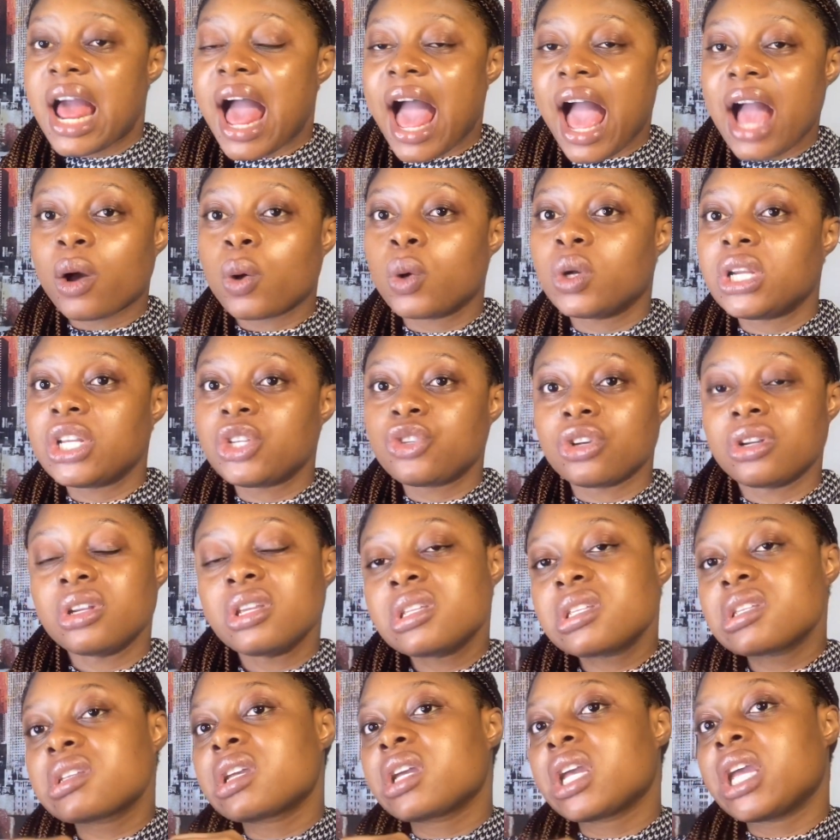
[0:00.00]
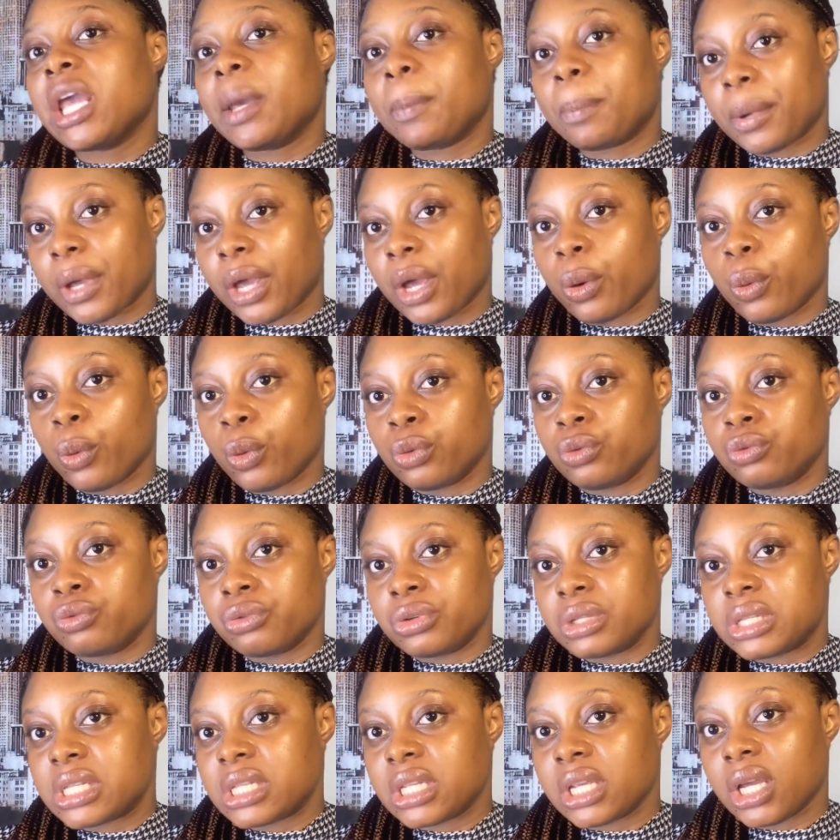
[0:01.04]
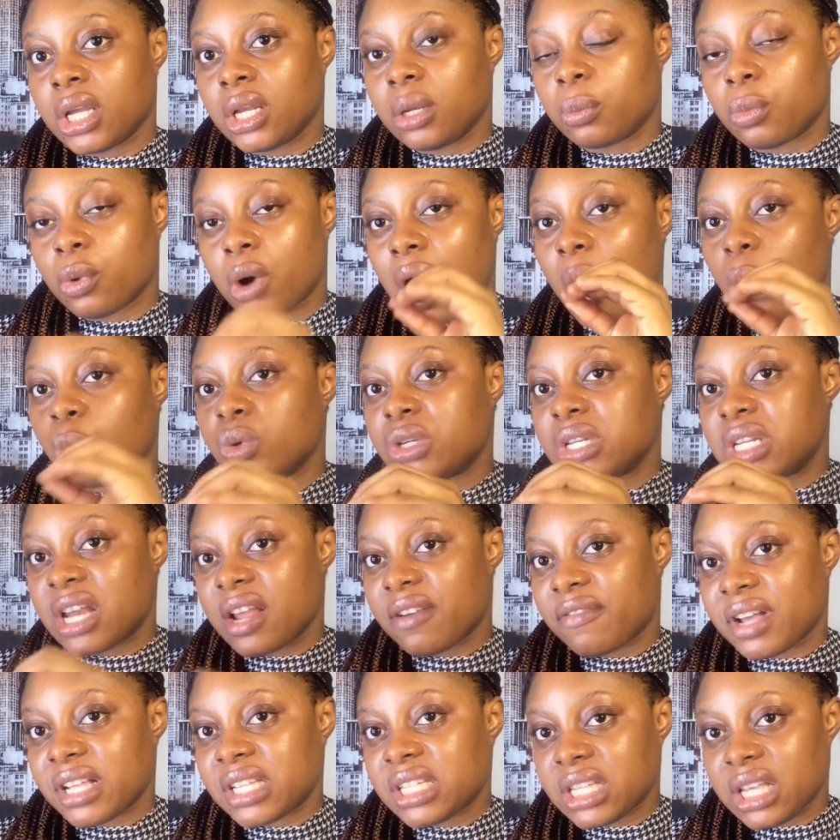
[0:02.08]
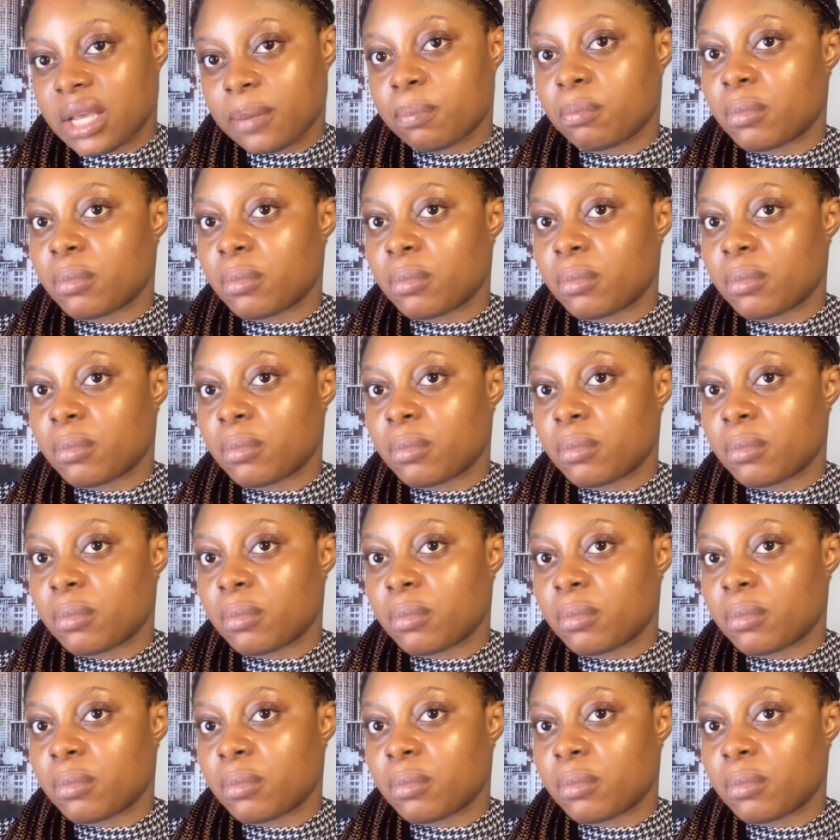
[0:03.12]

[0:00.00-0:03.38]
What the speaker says: I could literally skip a whole routine, but I would never skip